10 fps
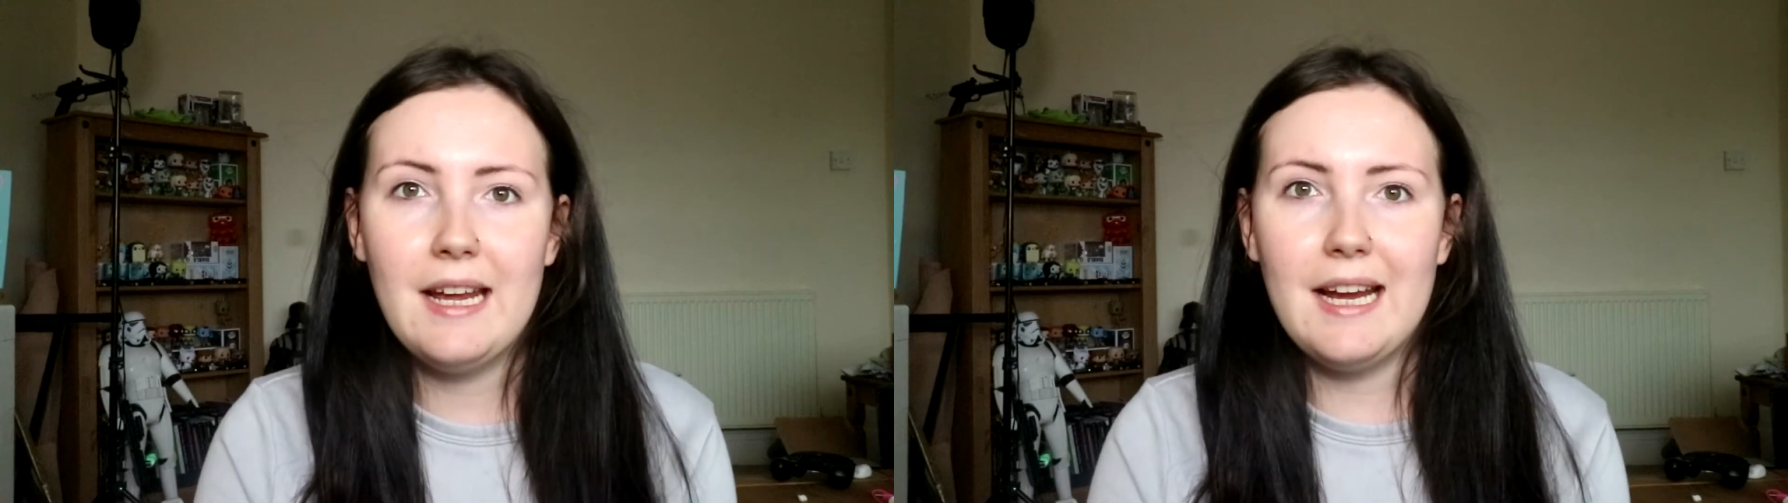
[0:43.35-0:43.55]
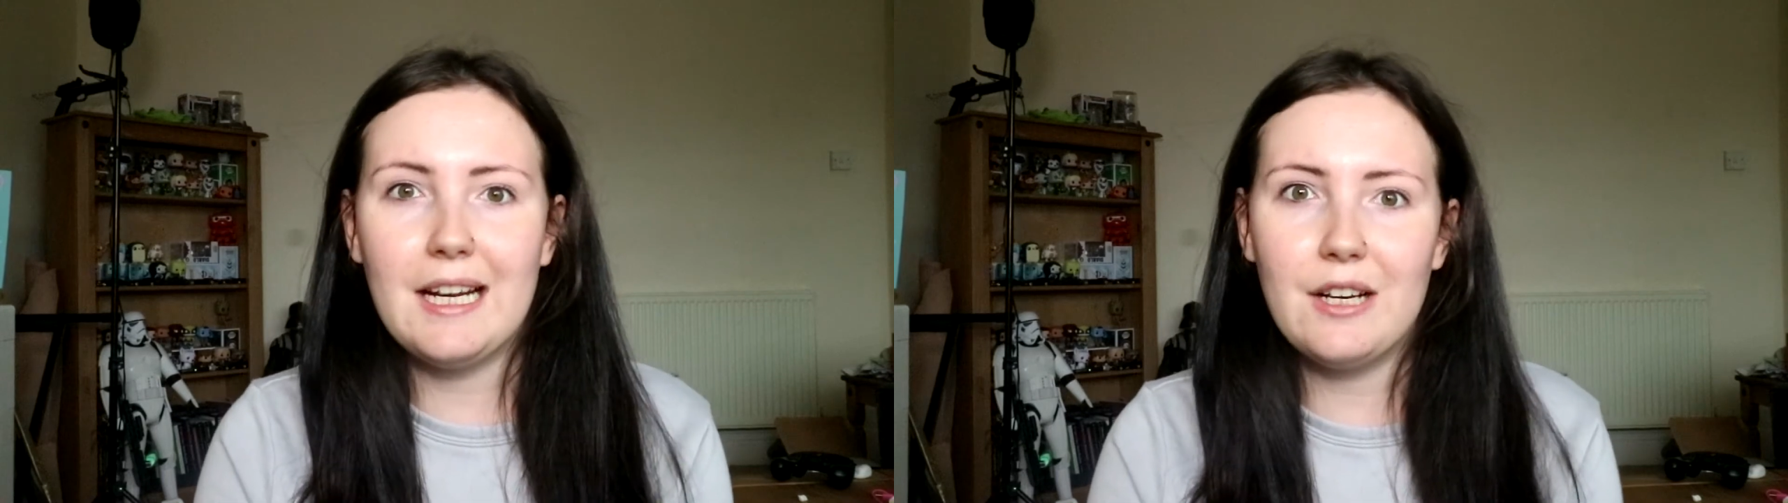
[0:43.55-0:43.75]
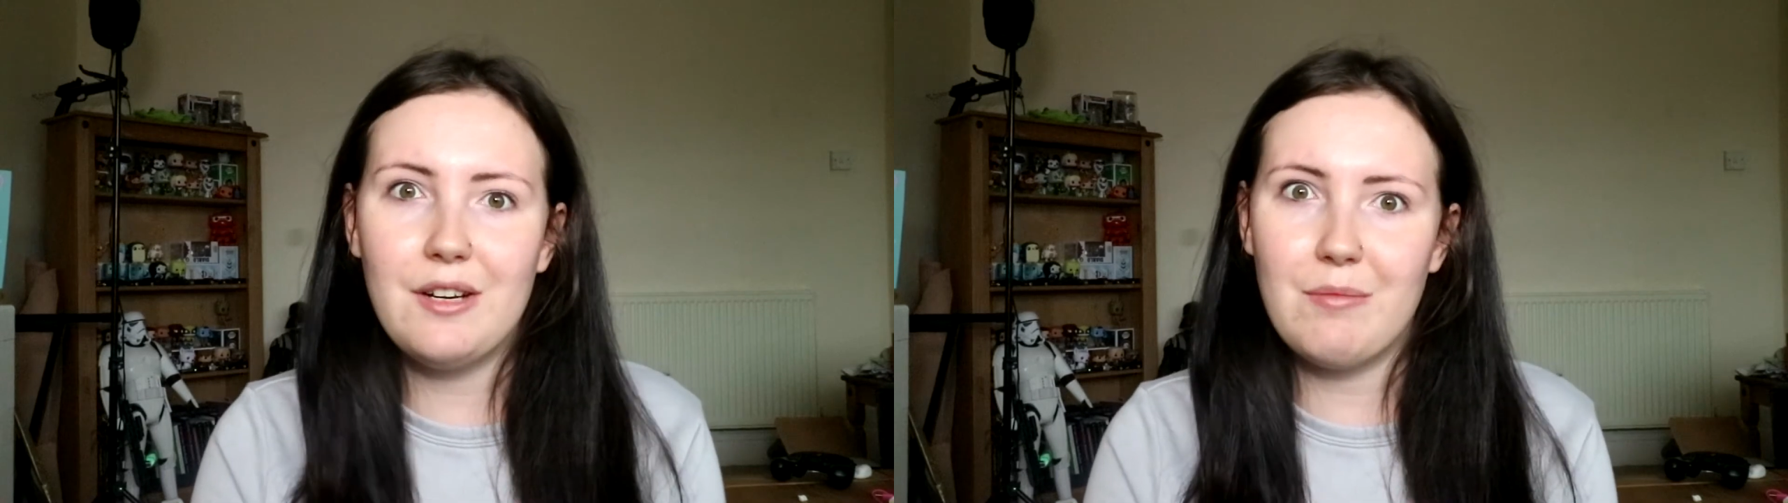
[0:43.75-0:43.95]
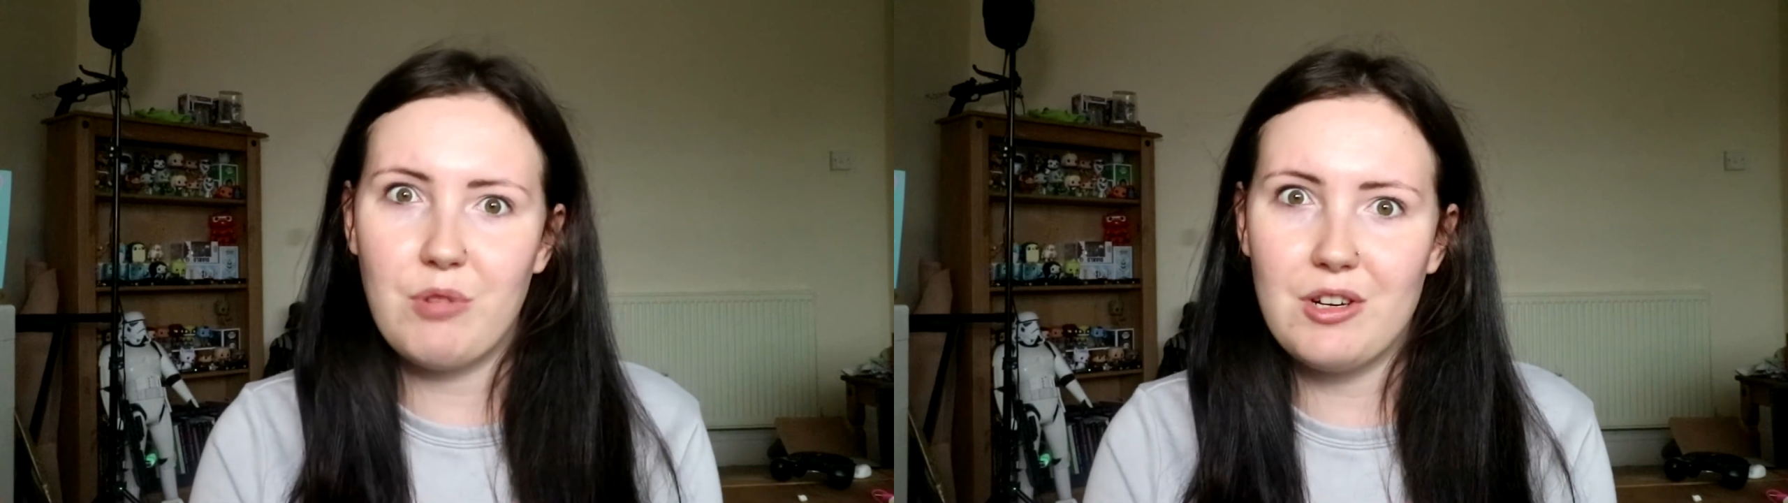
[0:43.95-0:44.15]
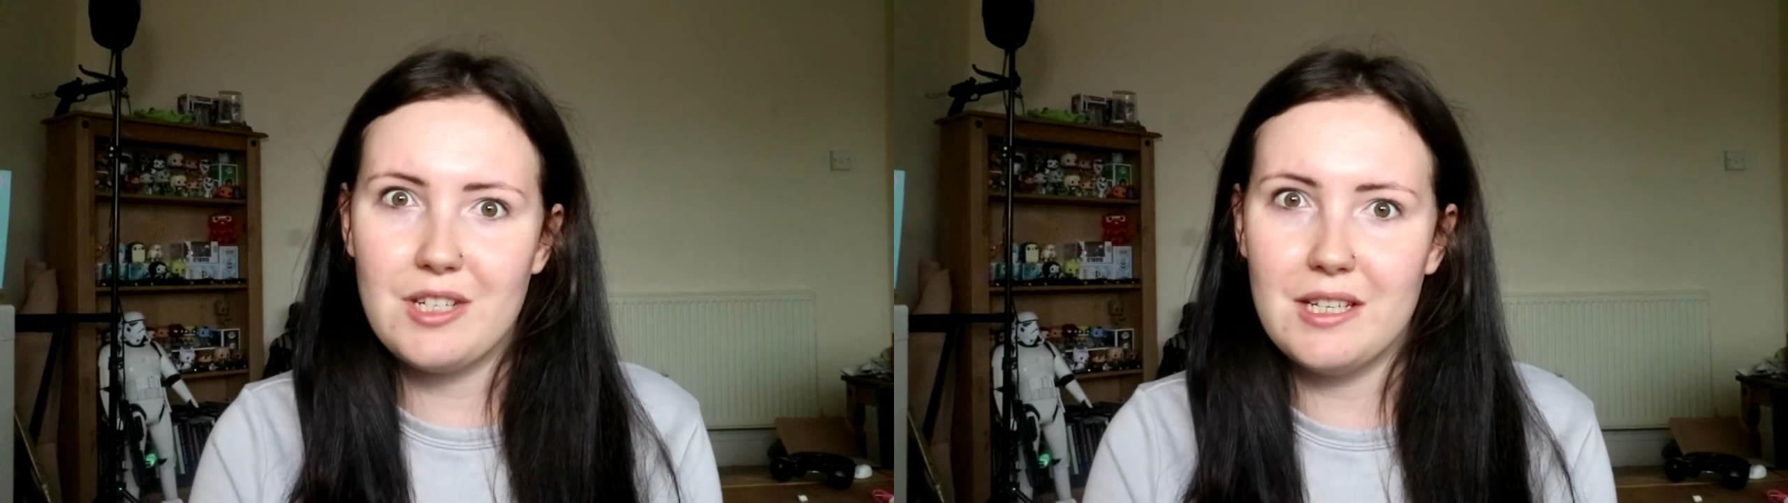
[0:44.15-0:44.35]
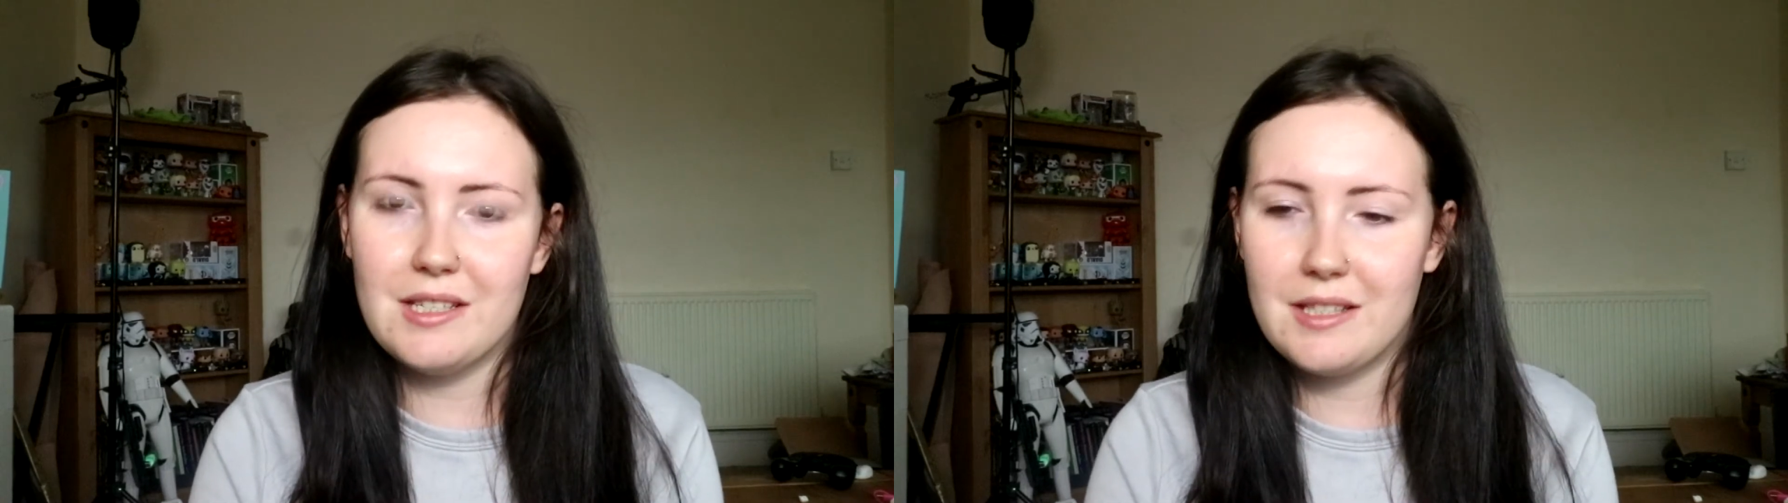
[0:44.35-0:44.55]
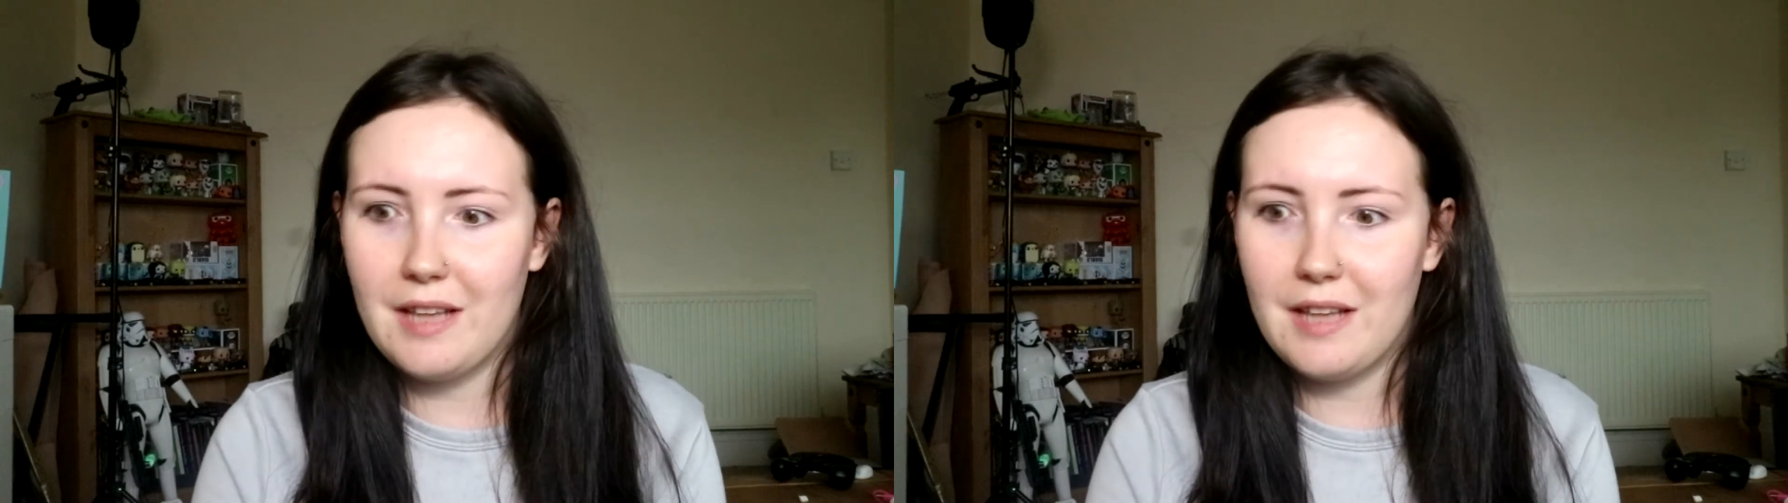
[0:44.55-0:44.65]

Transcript: including brushes,